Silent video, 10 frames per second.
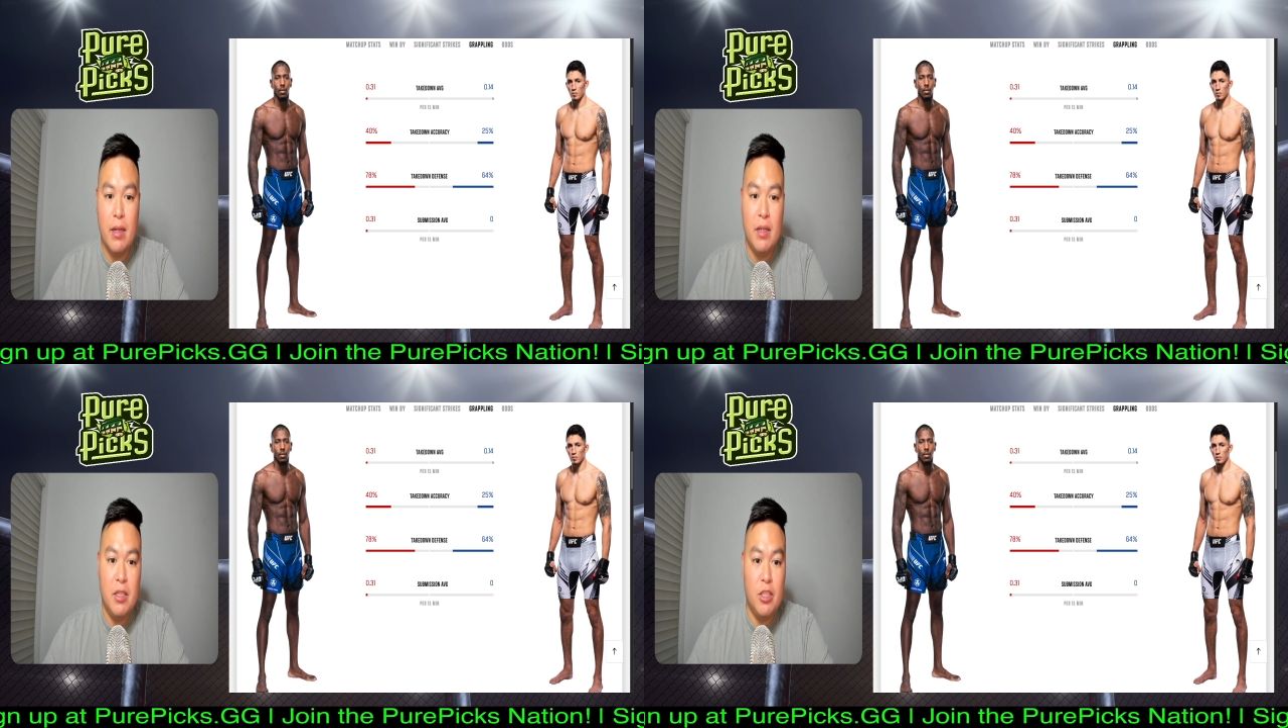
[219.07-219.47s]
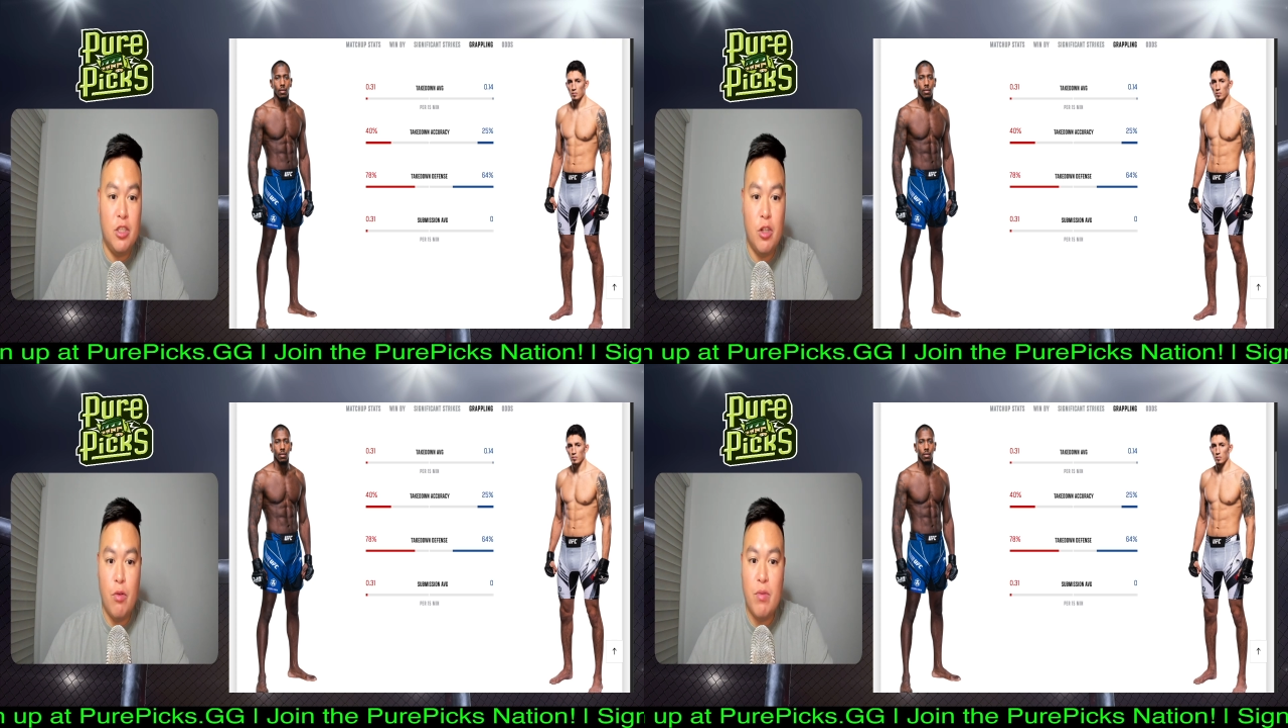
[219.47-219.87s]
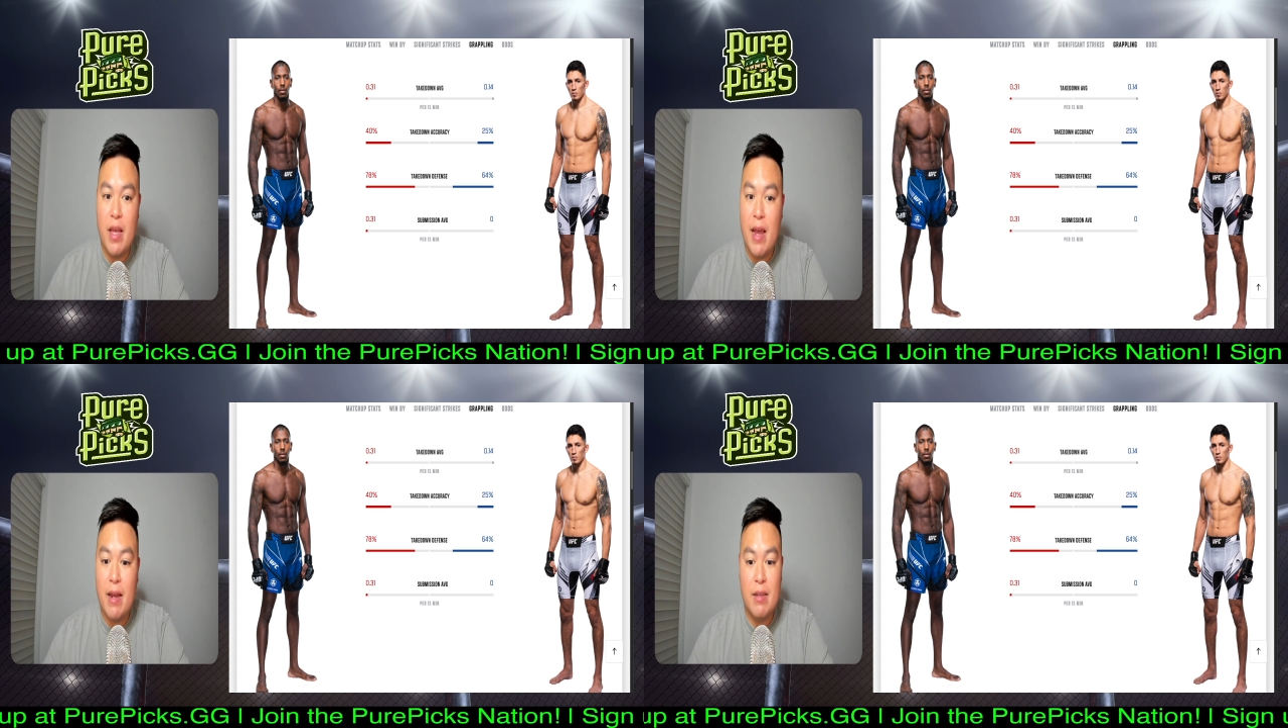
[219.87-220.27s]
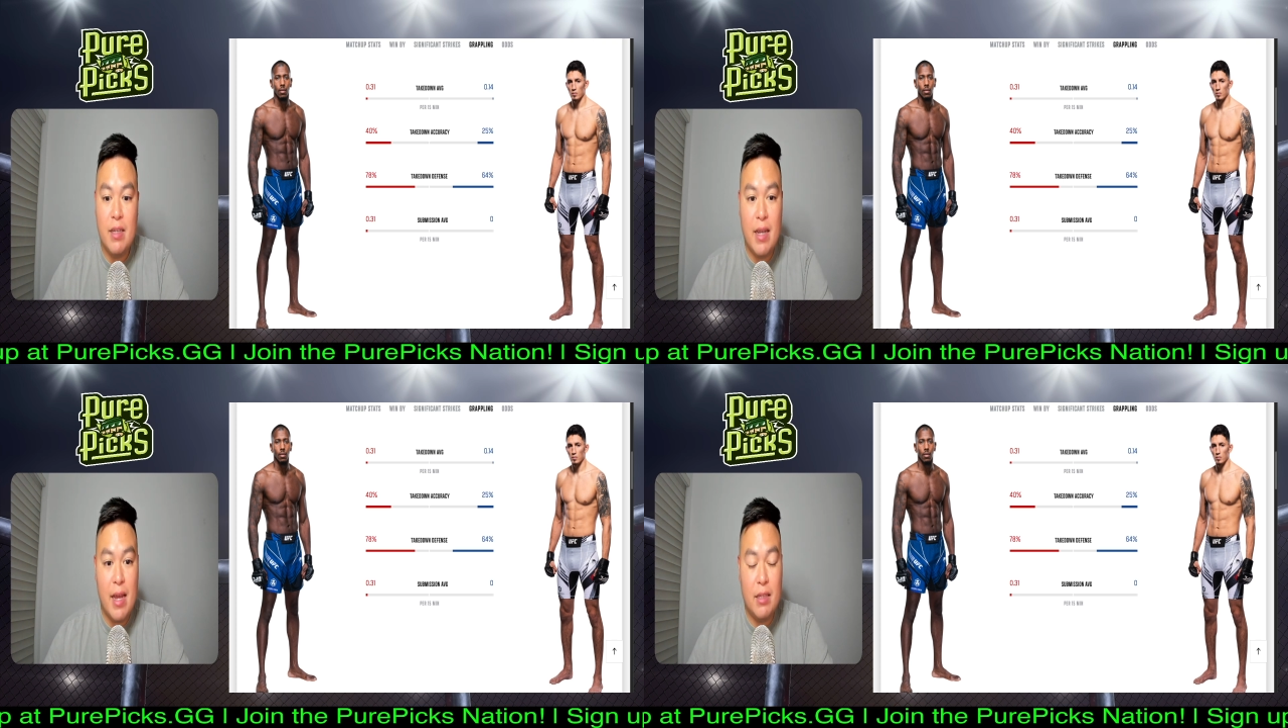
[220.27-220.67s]
He's shown that
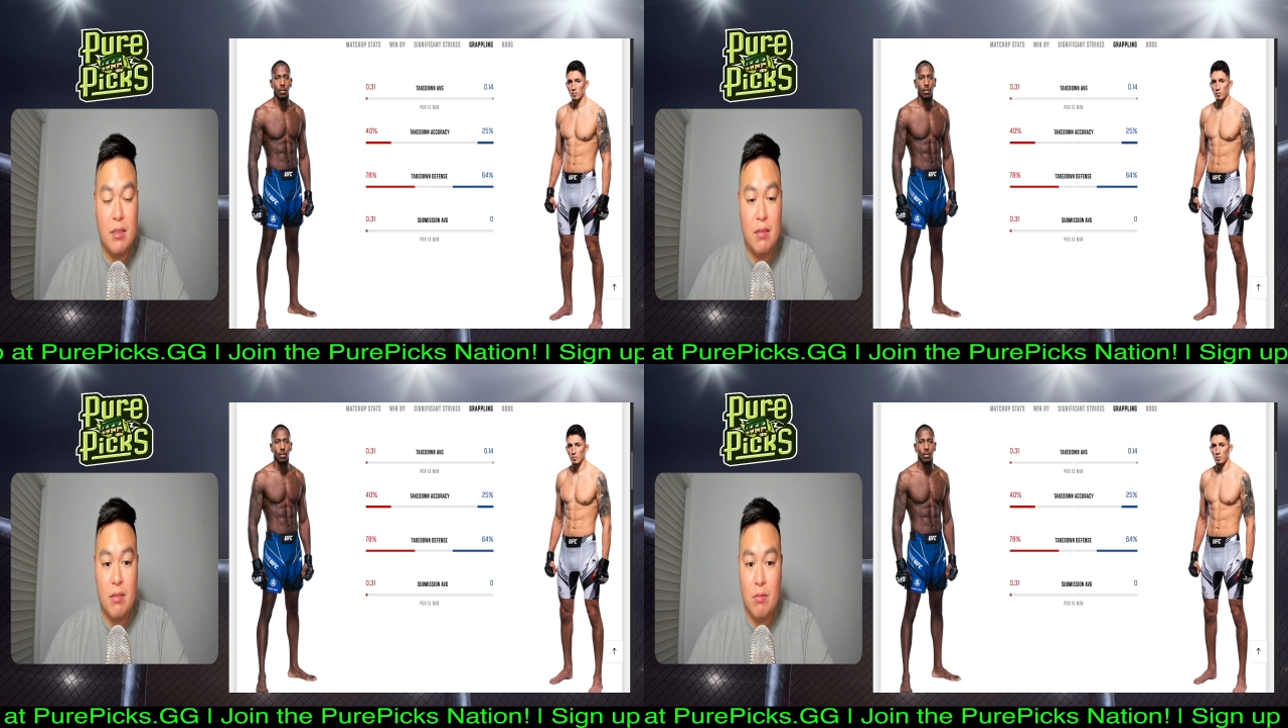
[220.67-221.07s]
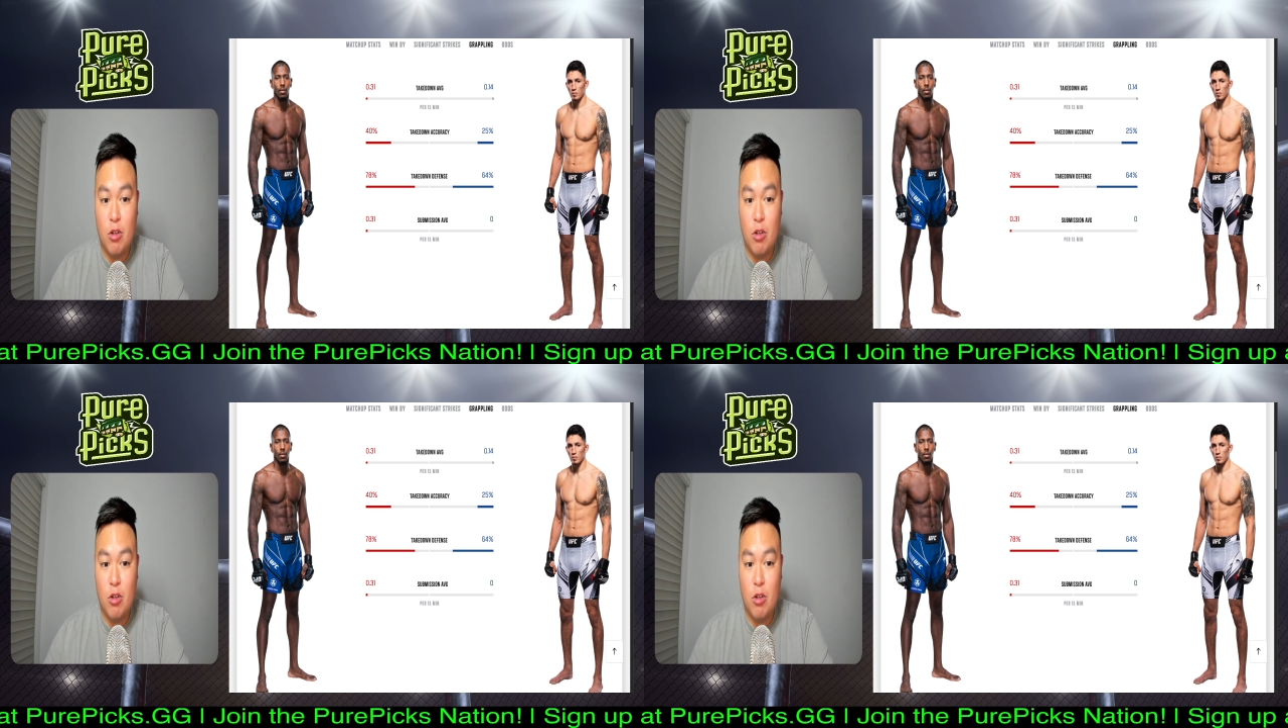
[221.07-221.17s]
he has